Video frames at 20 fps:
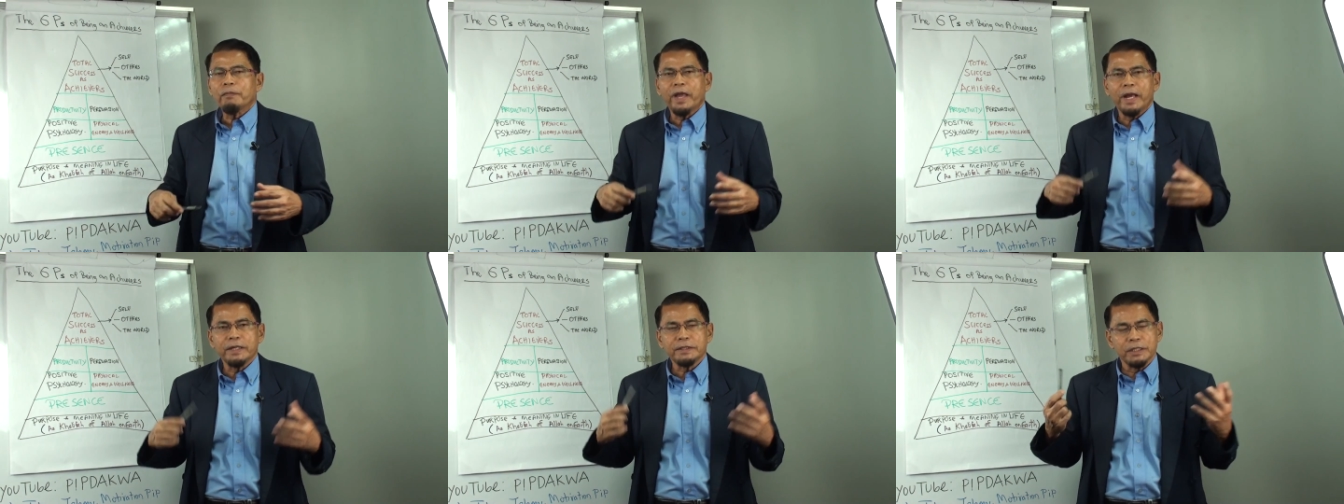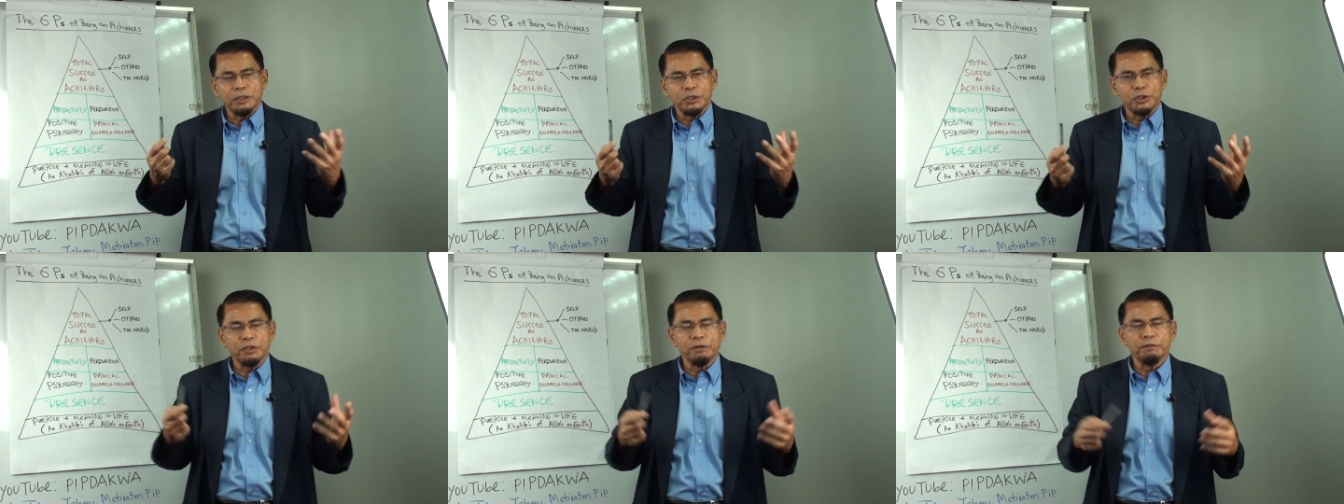as
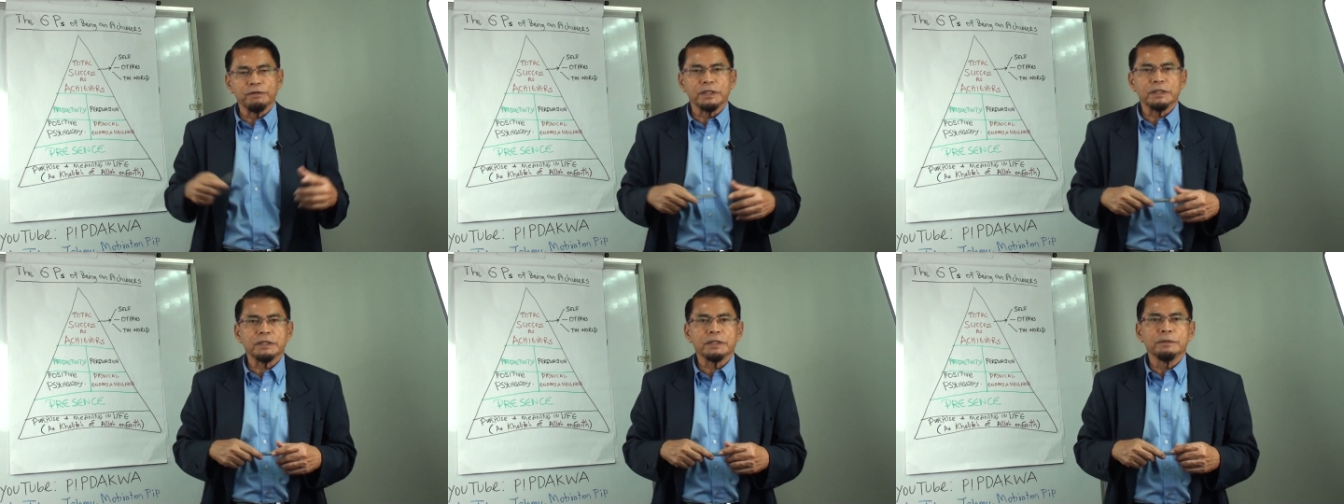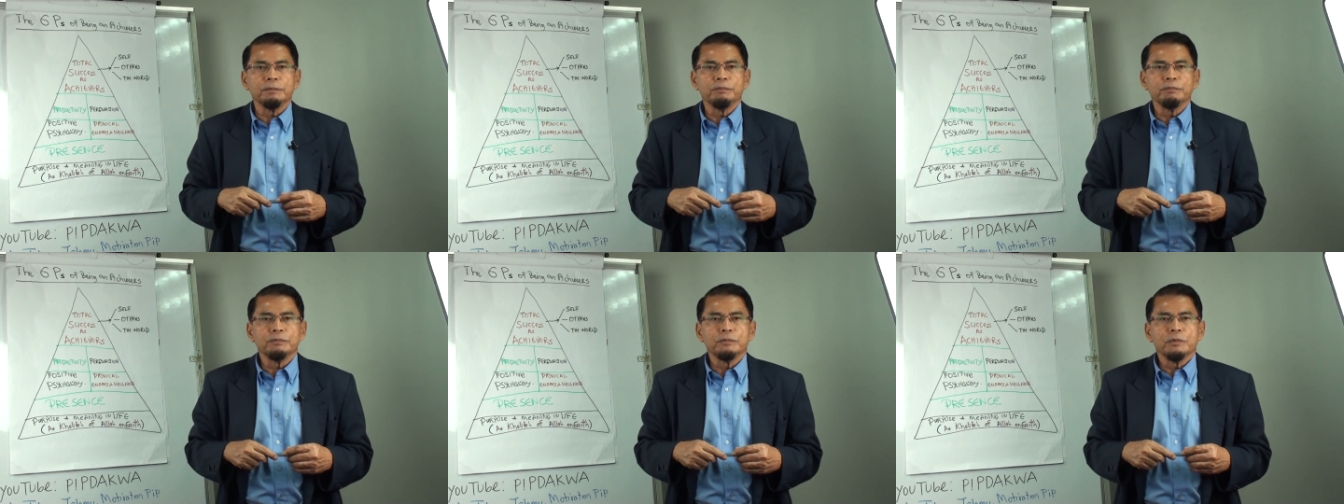achievers?
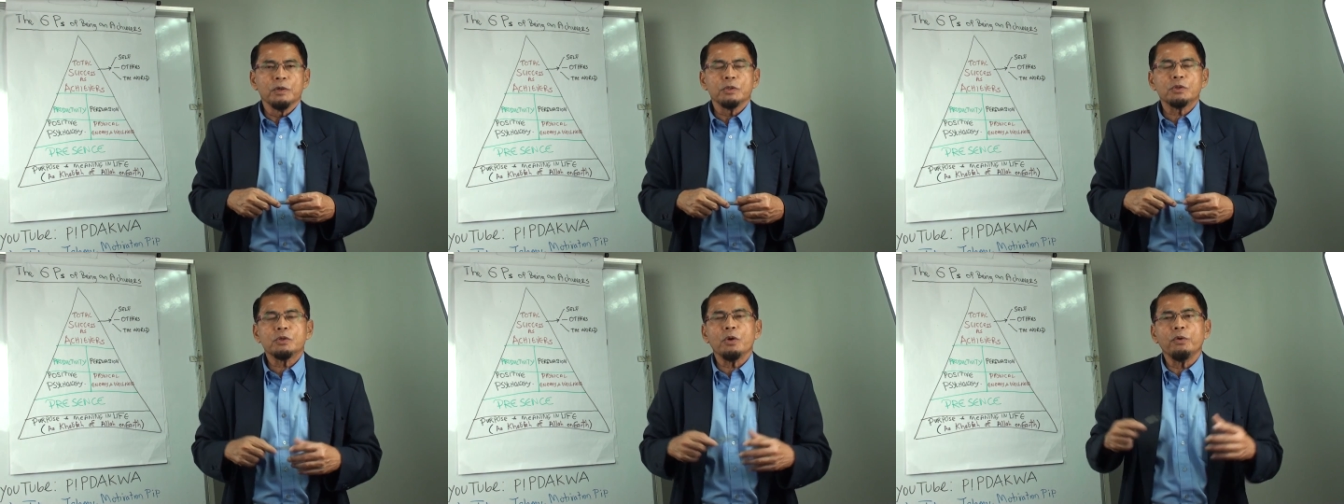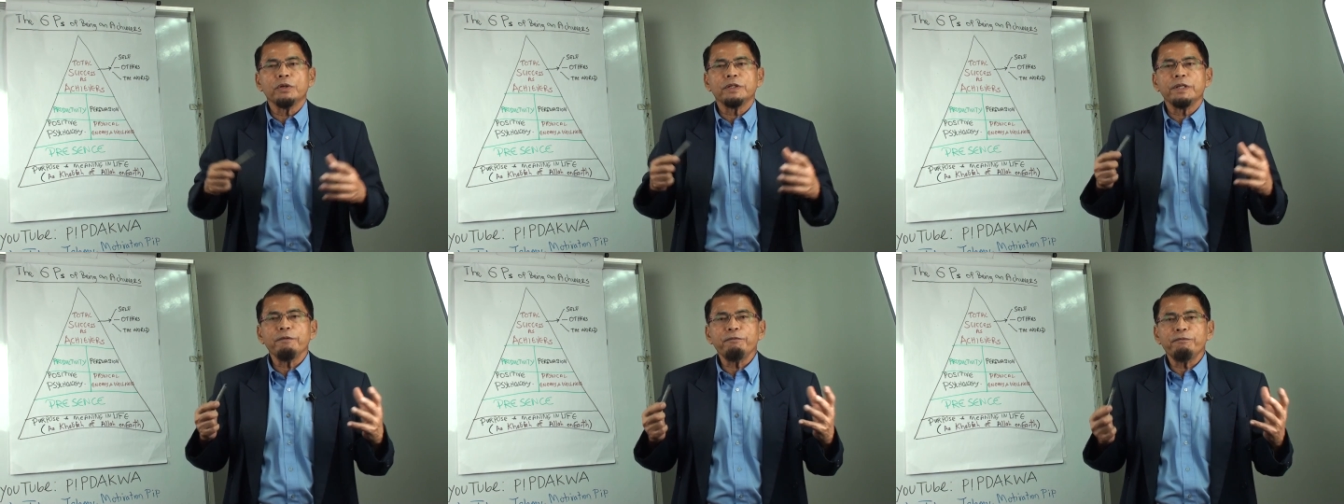
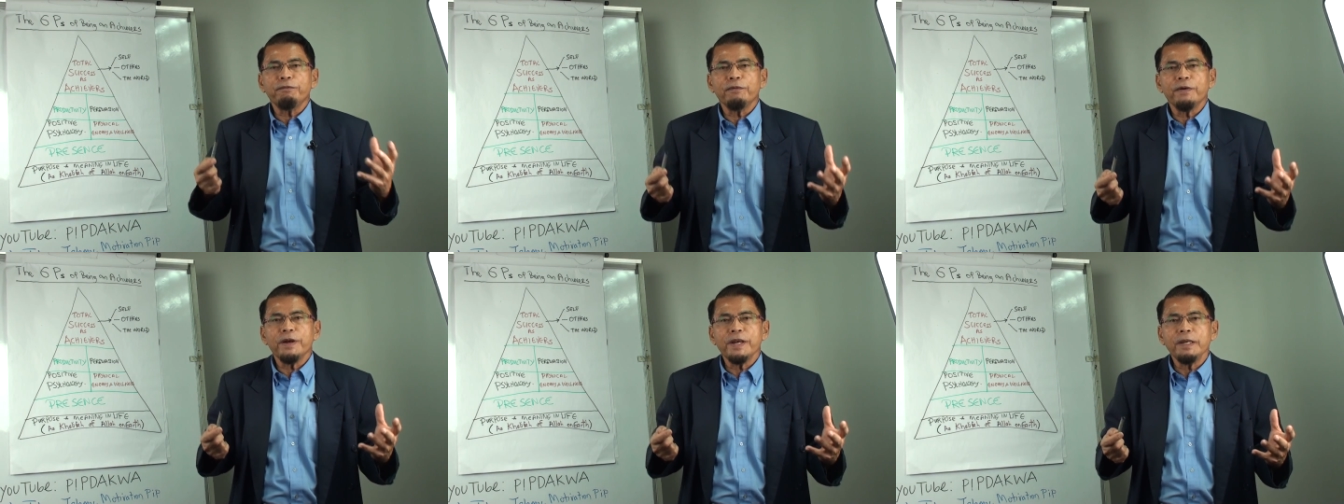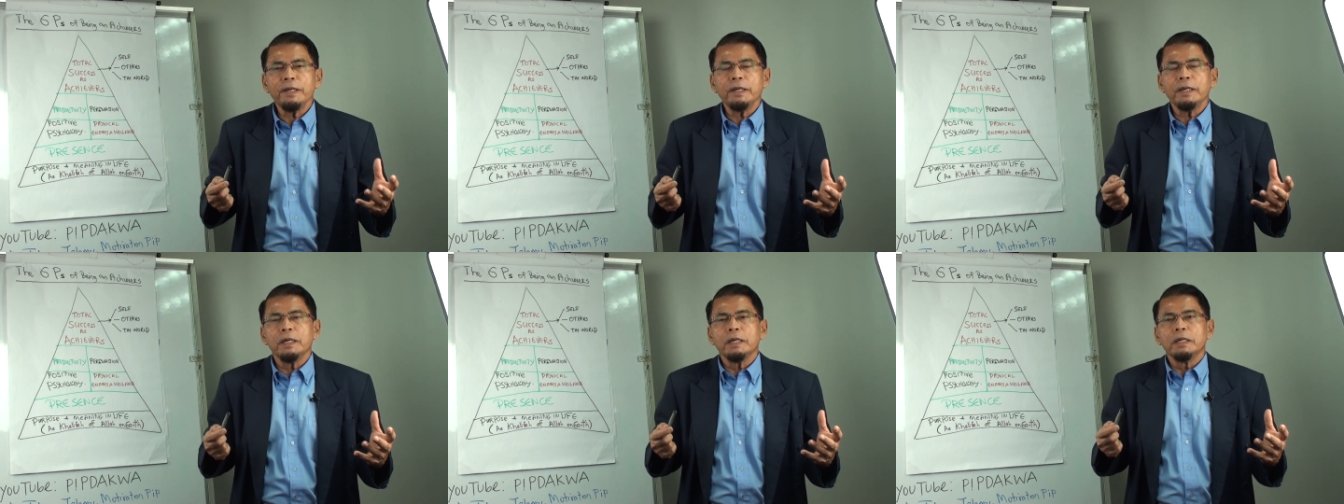So
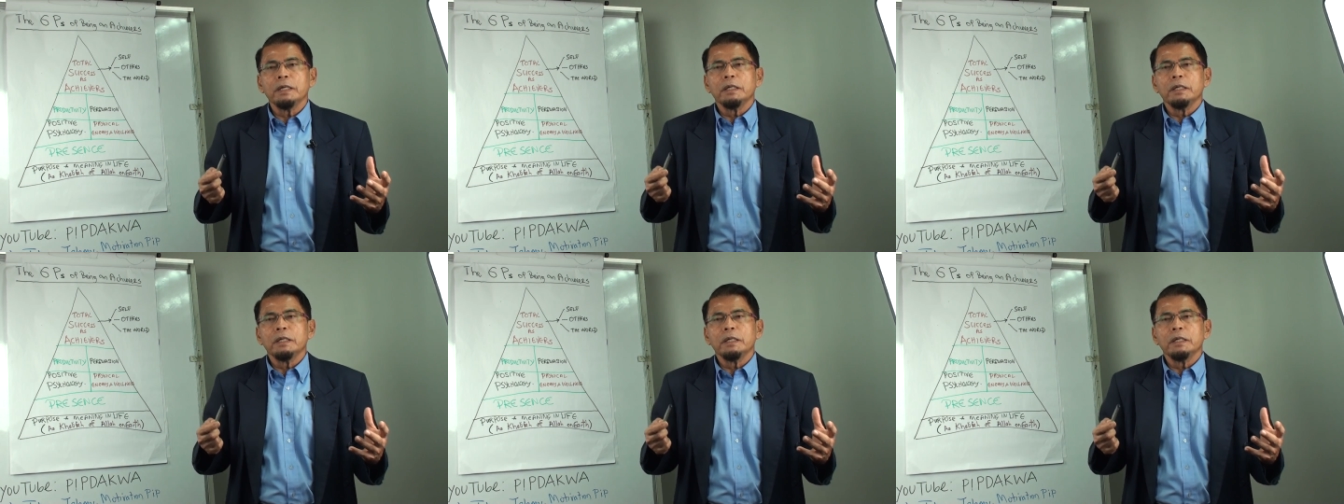different